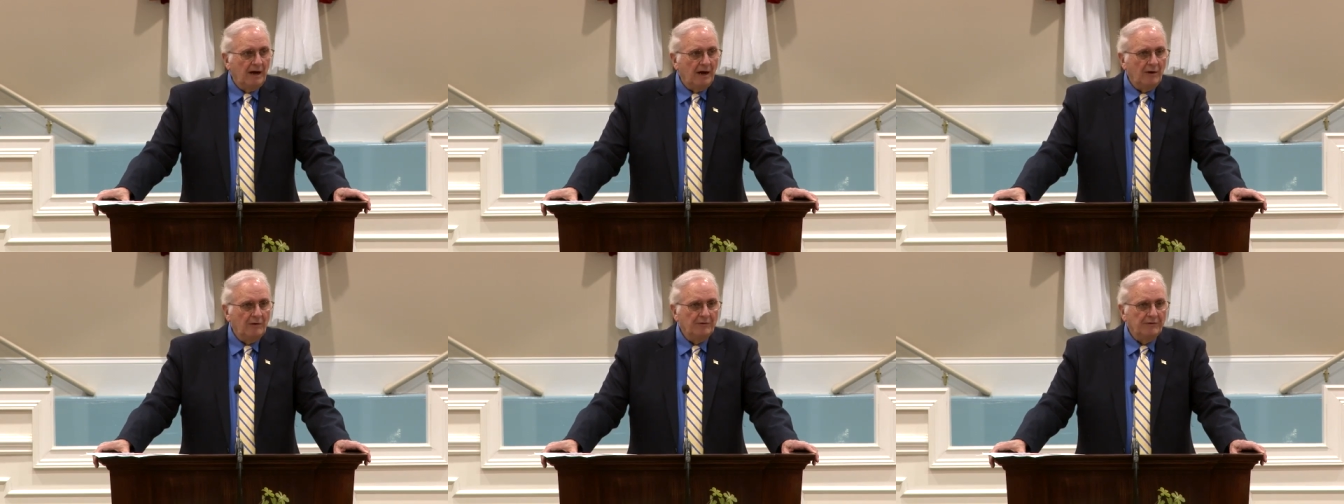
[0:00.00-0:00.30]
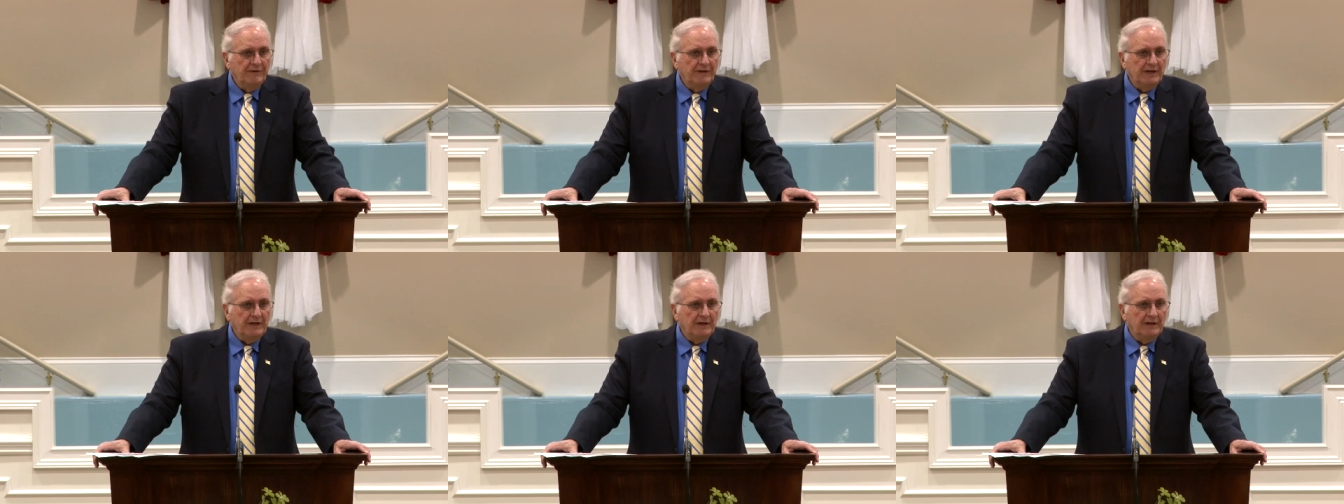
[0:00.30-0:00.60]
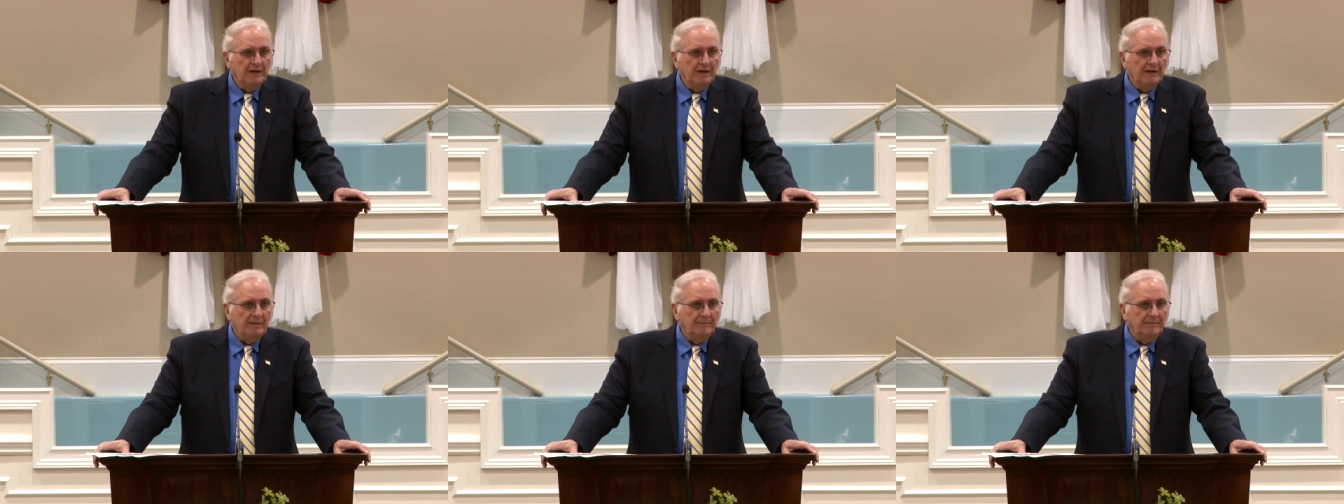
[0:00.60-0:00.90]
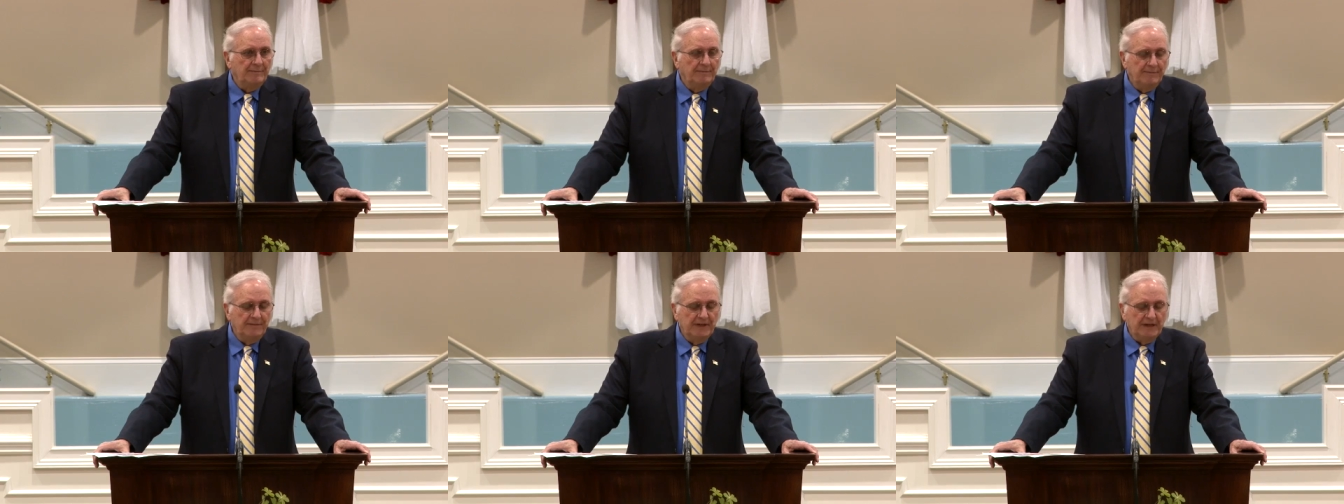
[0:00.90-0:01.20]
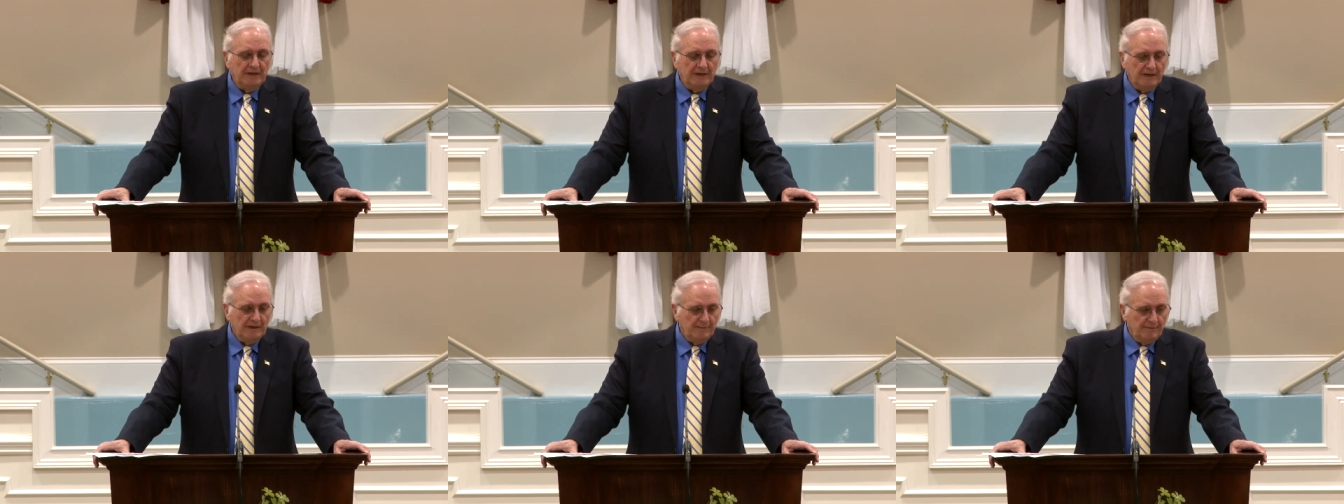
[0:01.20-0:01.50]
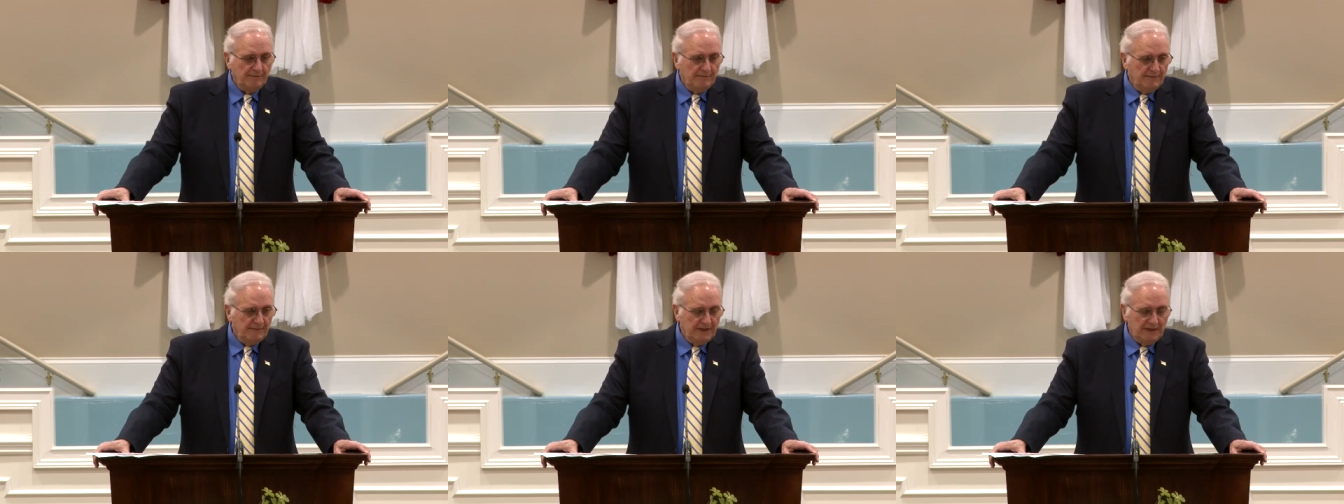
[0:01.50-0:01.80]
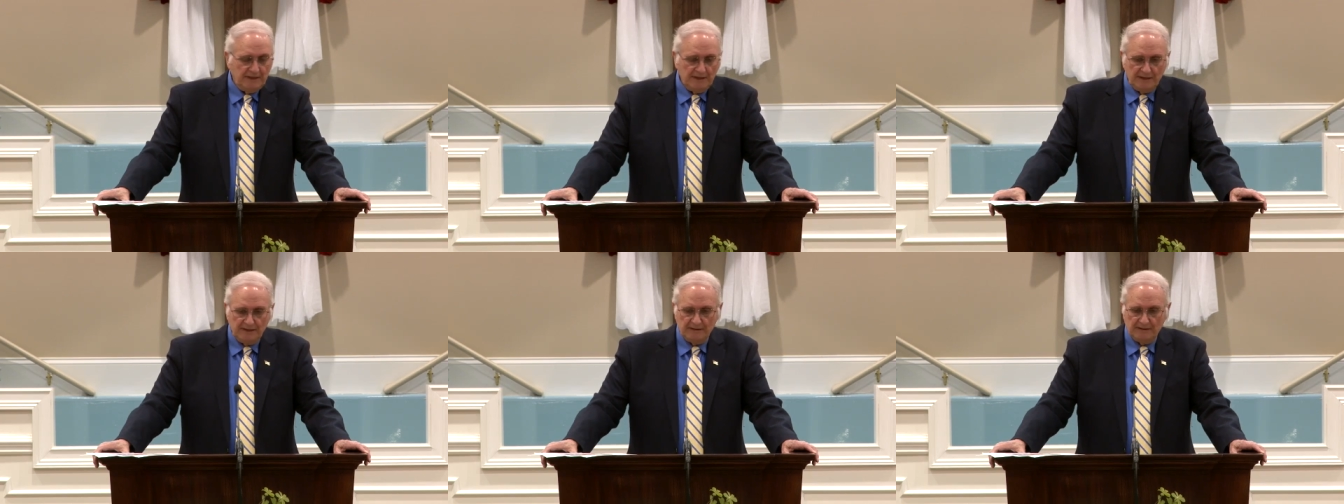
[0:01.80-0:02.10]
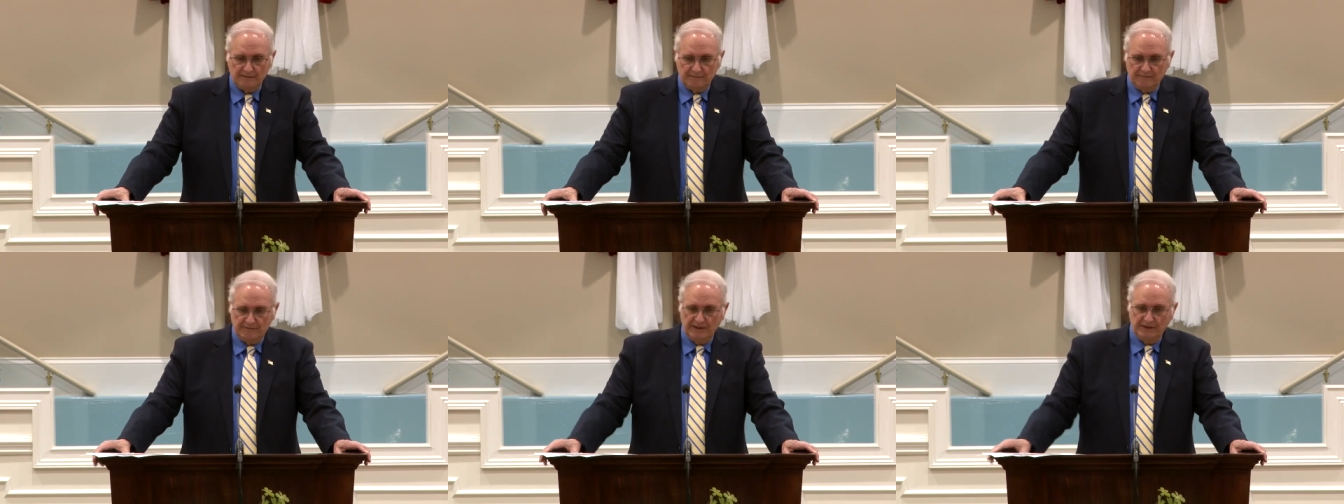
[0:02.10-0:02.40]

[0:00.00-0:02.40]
on the, uh, the, uh, the, uh,